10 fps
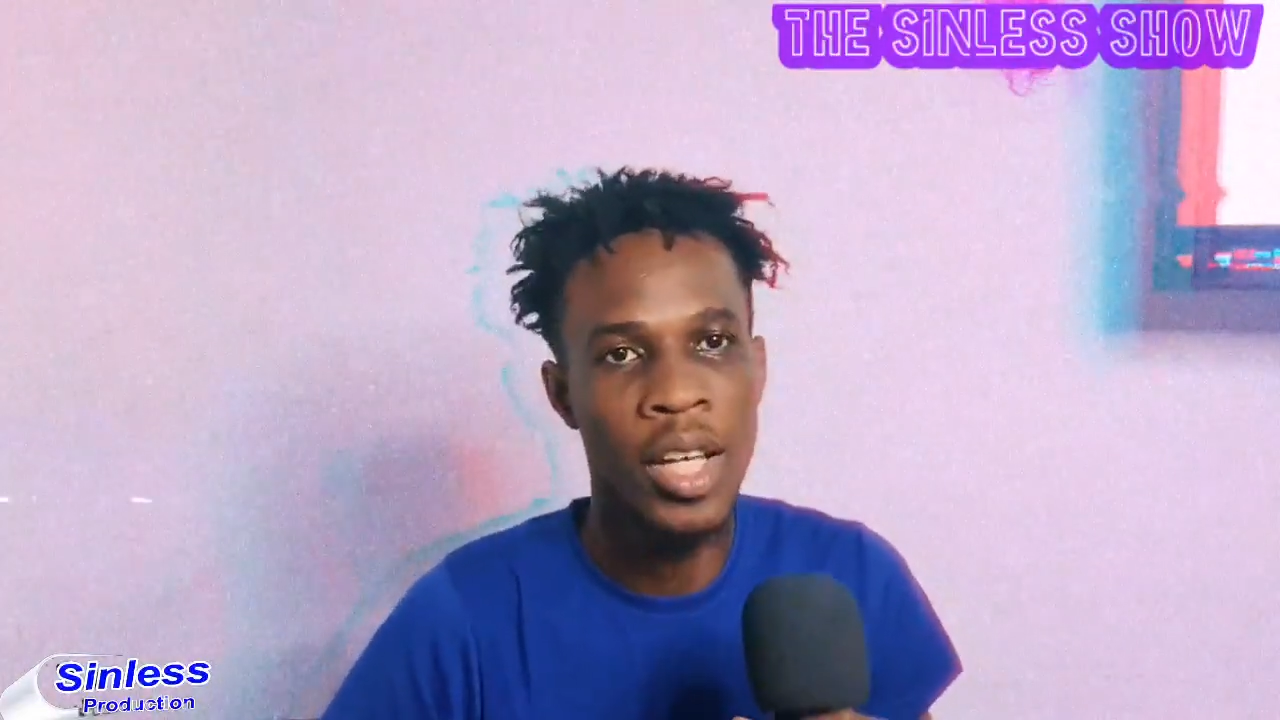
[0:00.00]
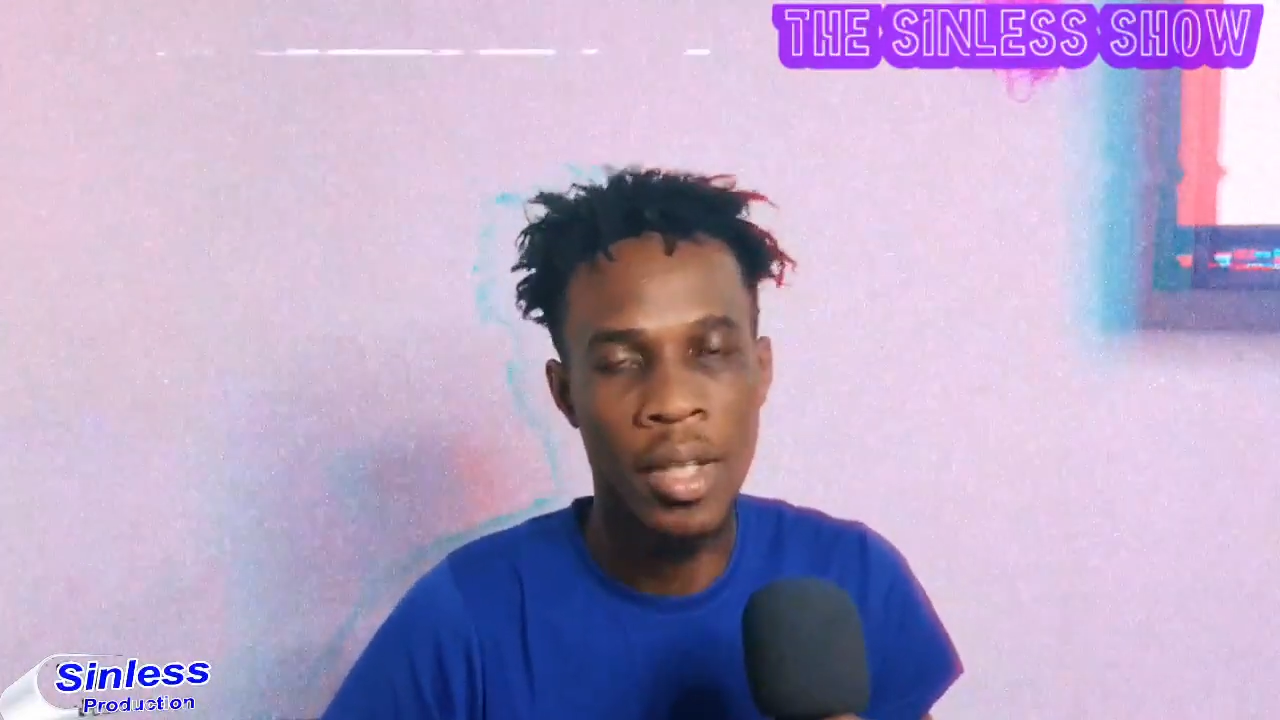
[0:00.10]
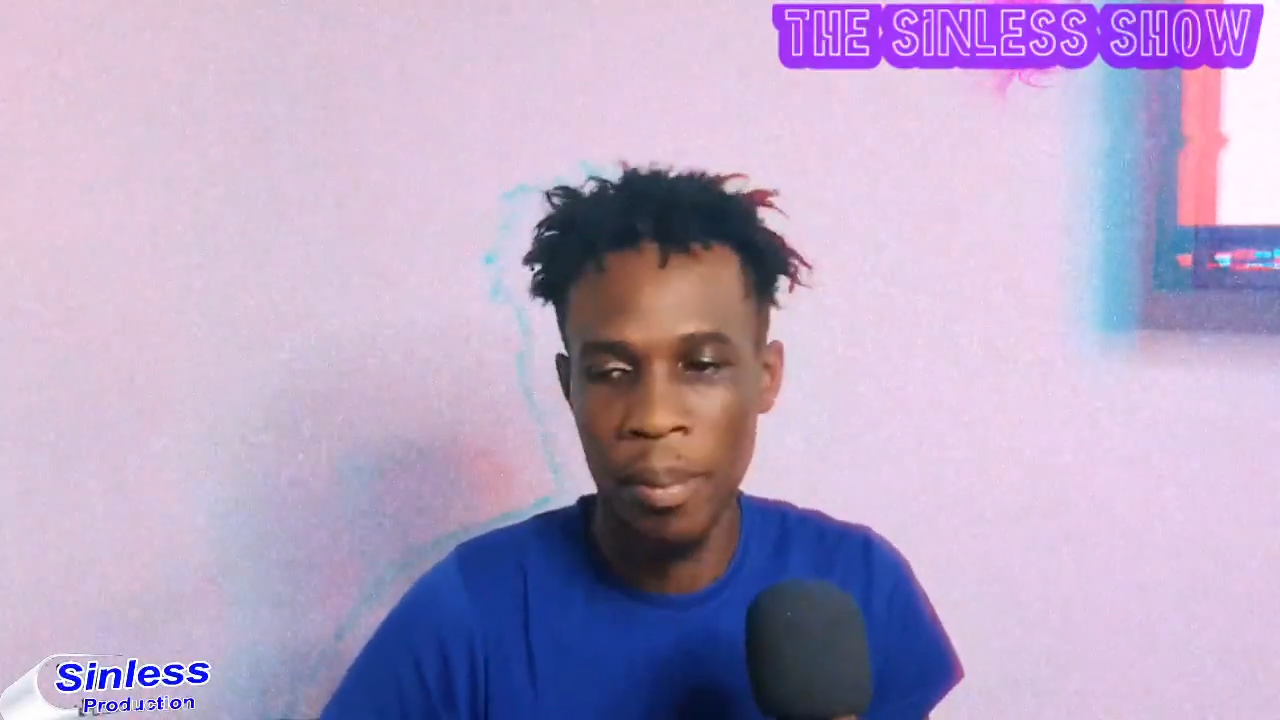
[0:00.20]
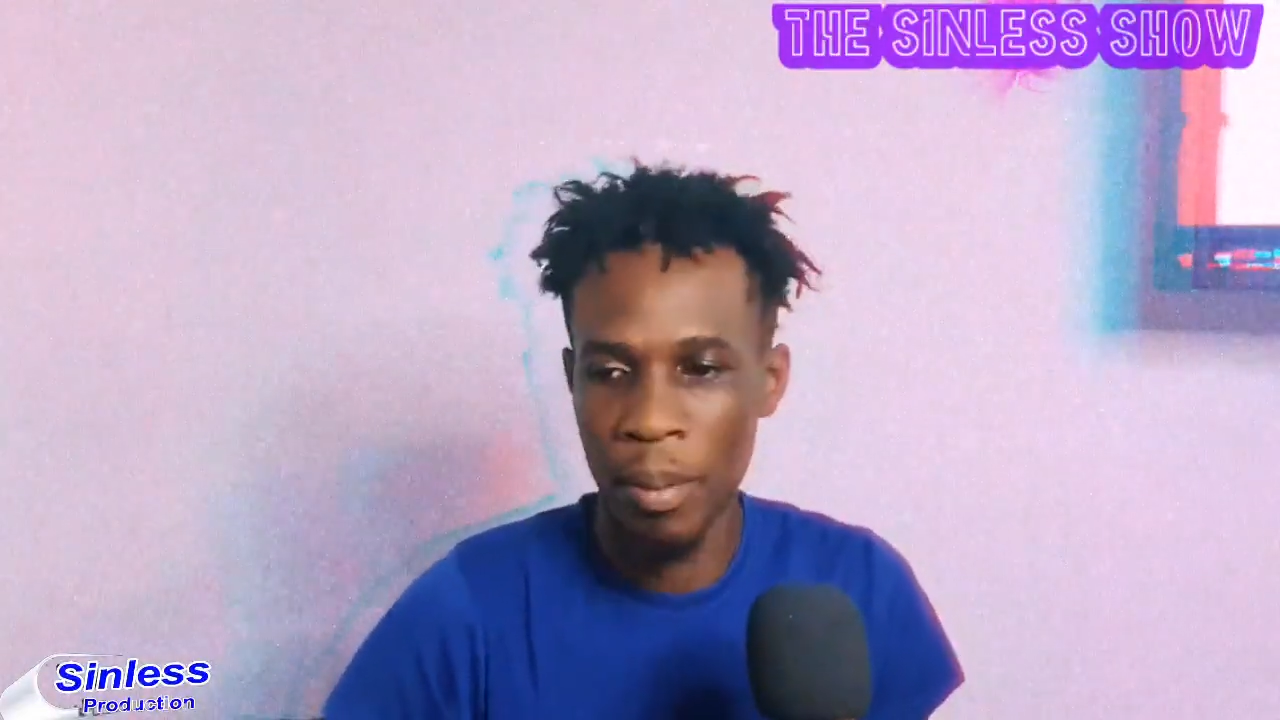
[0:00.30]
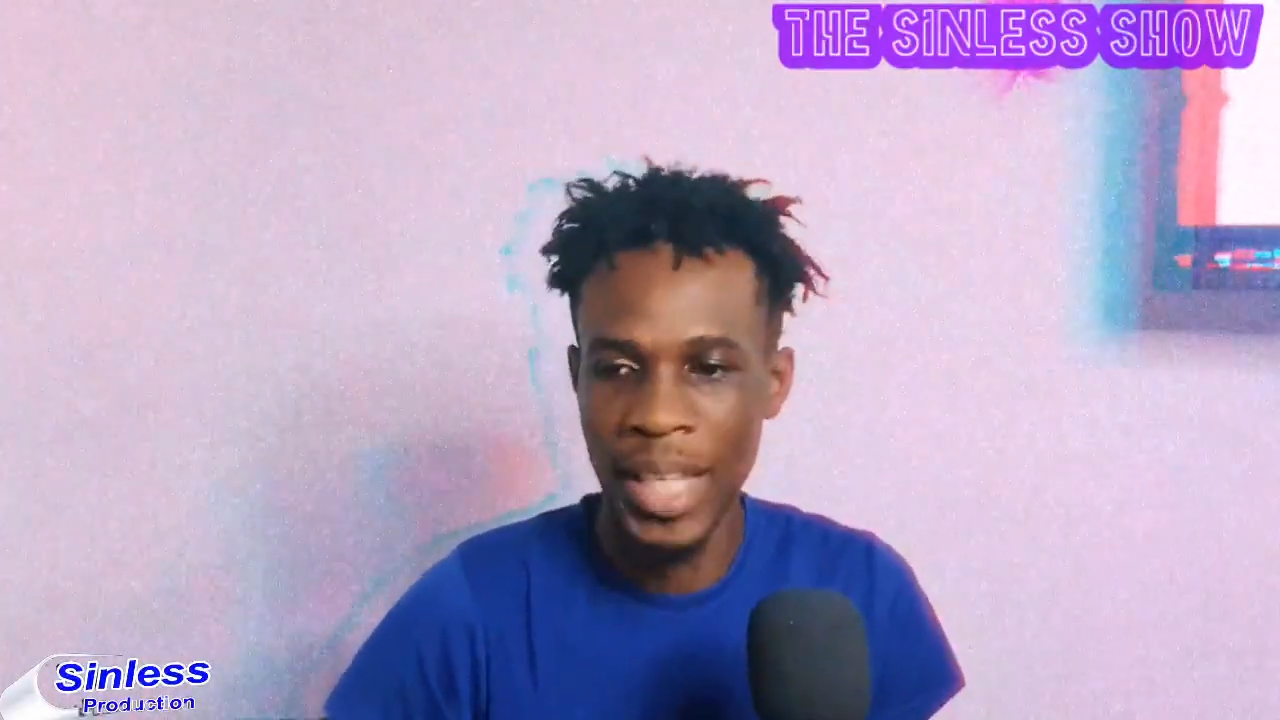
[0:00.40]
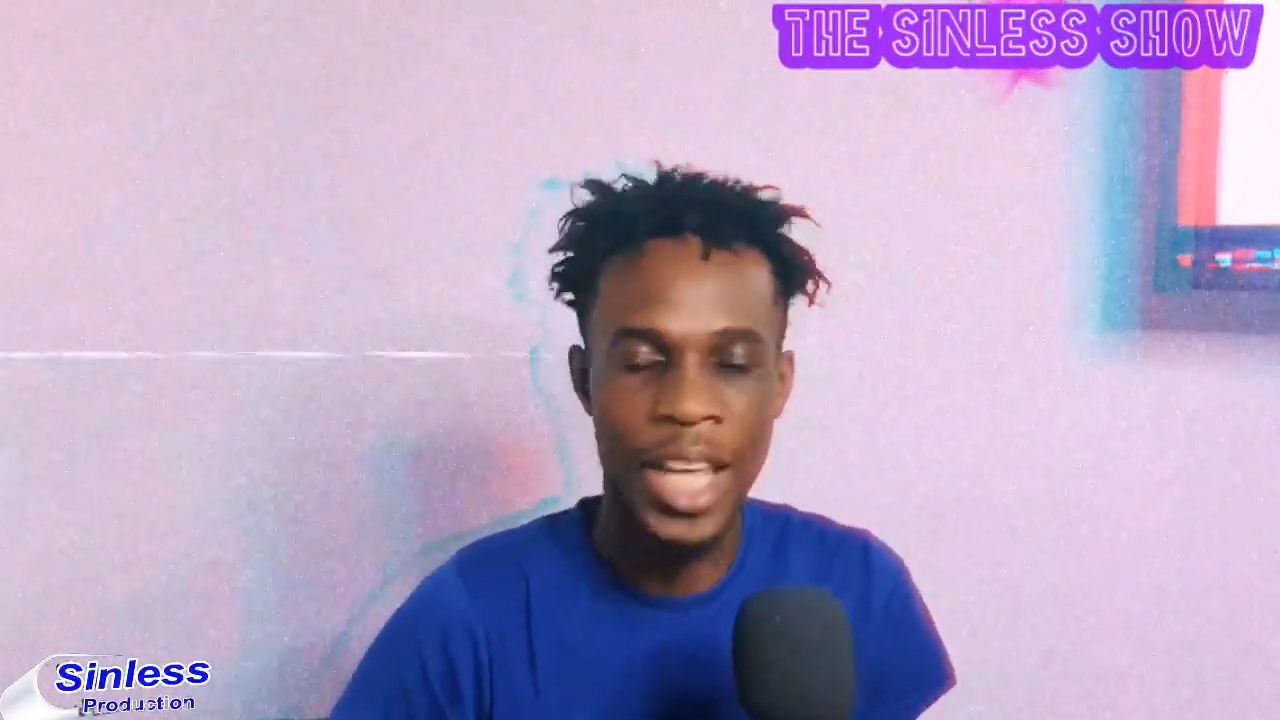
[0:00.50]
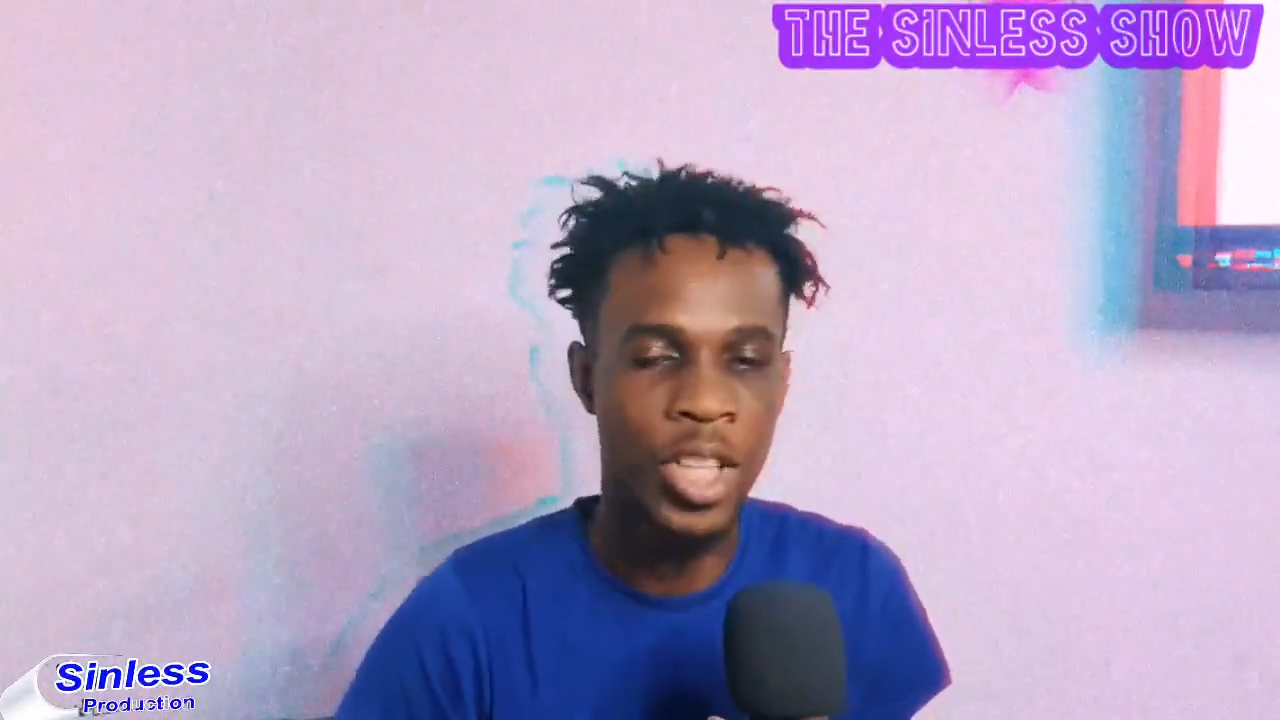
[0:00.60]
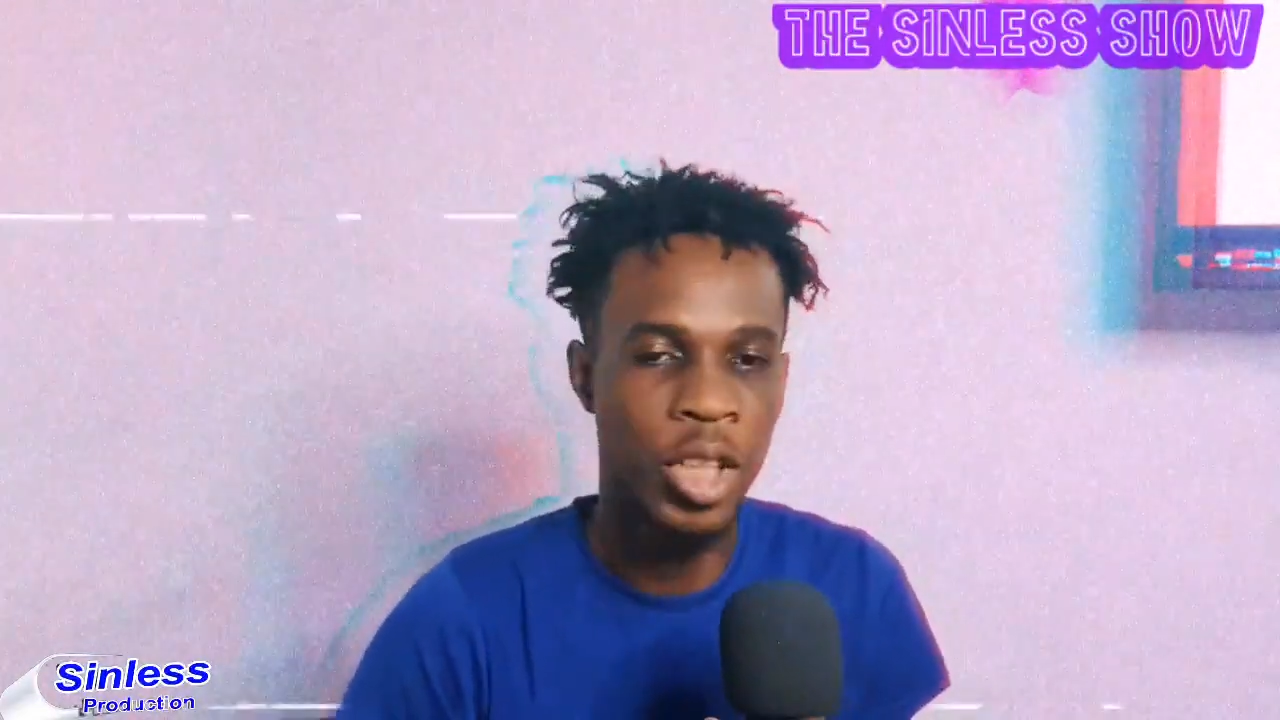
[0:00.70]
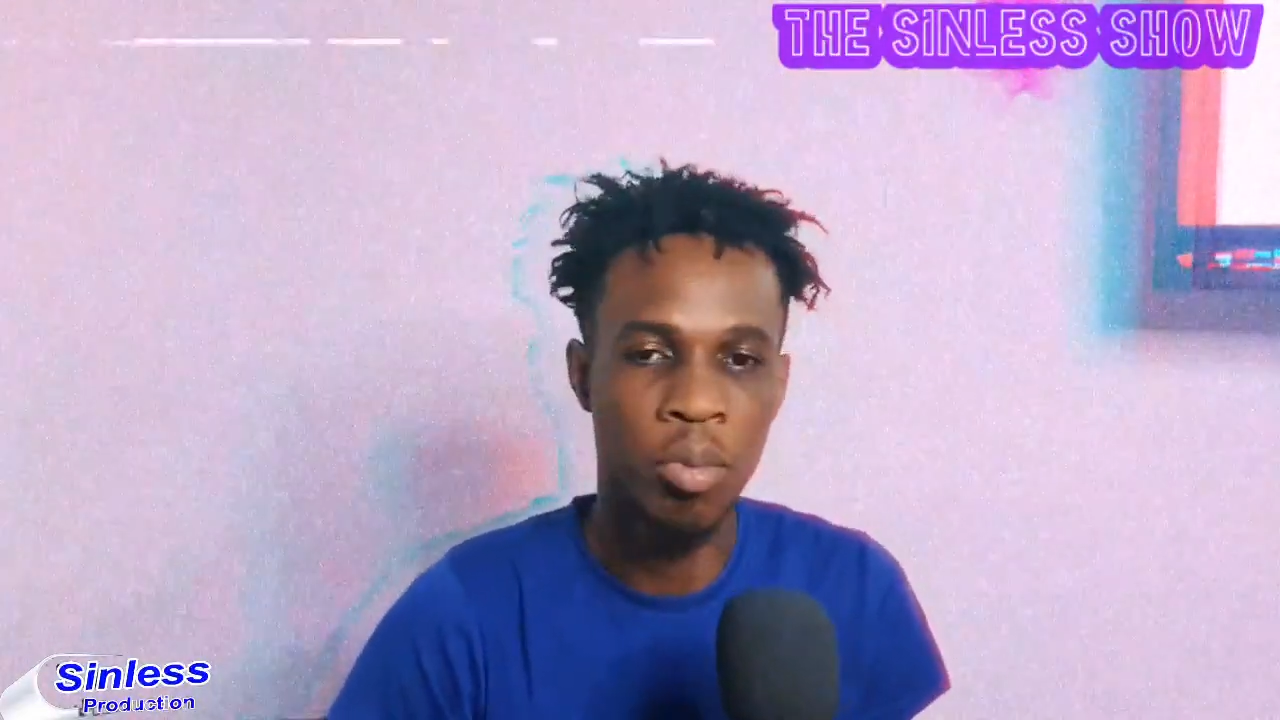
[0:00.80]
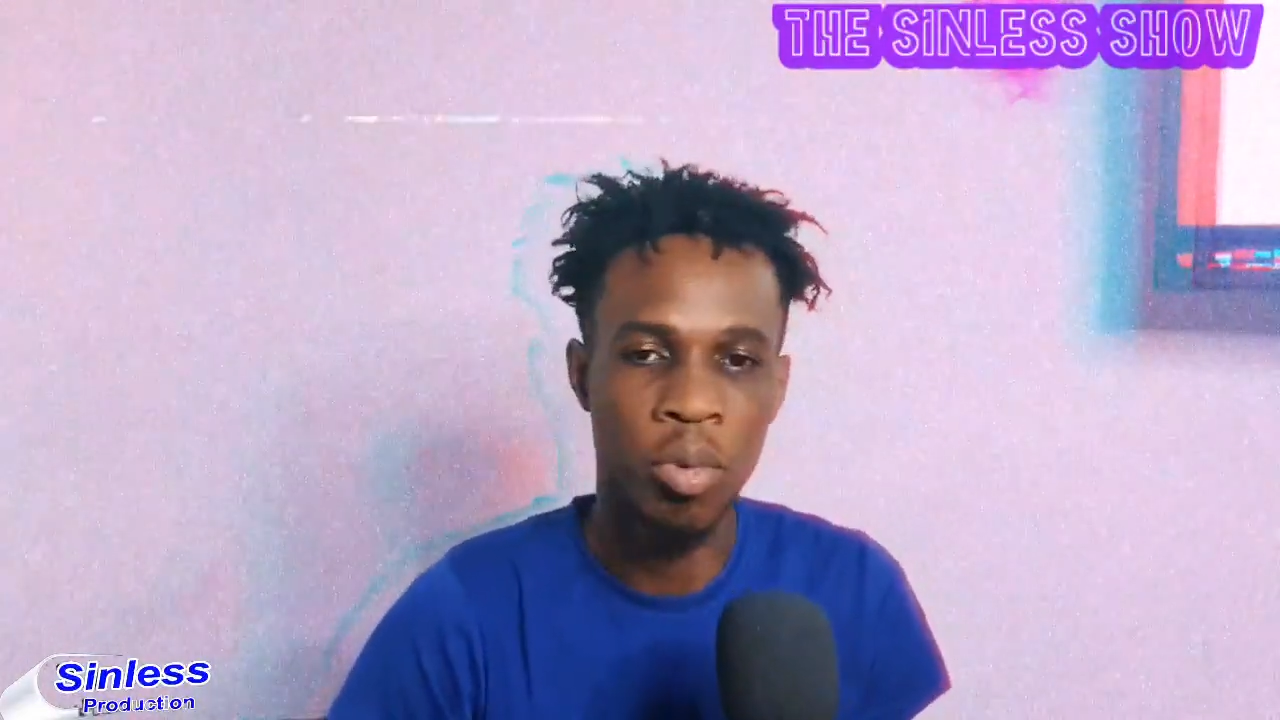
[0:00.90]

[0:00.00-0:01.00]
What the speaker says: everything successful.